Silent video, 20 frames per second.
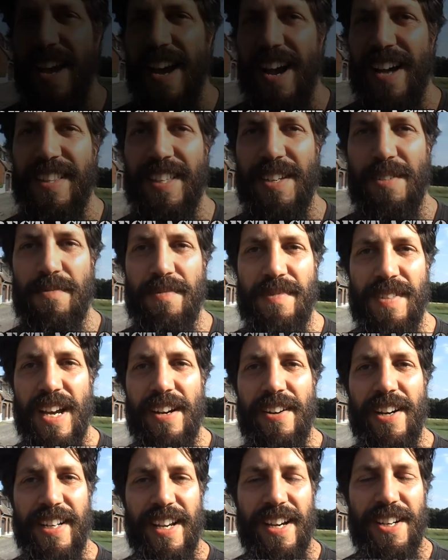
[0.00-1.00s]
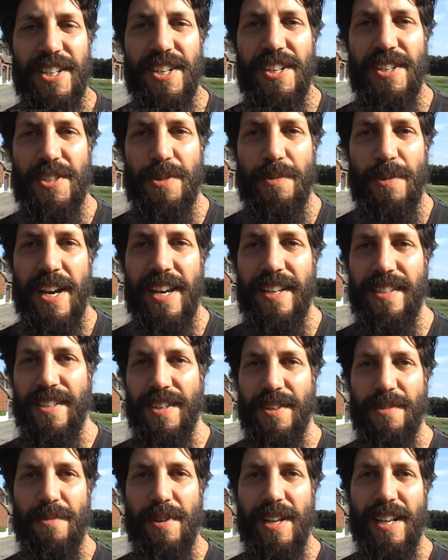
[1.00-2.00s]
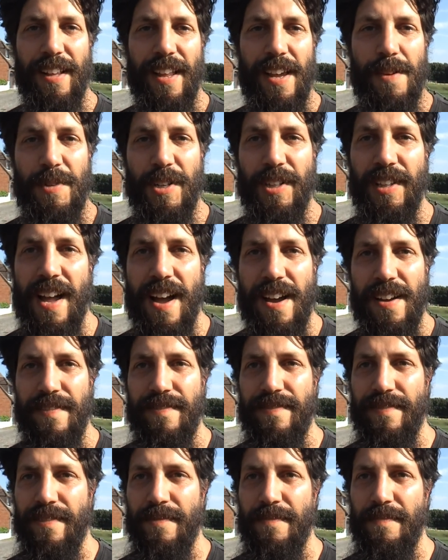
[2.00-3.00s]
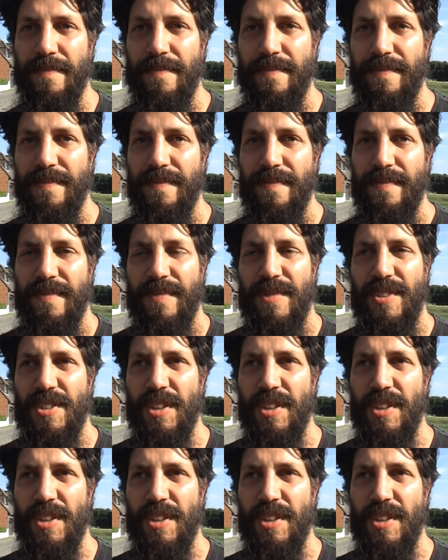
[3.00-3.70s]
I think direct action is a way to reclaim your life.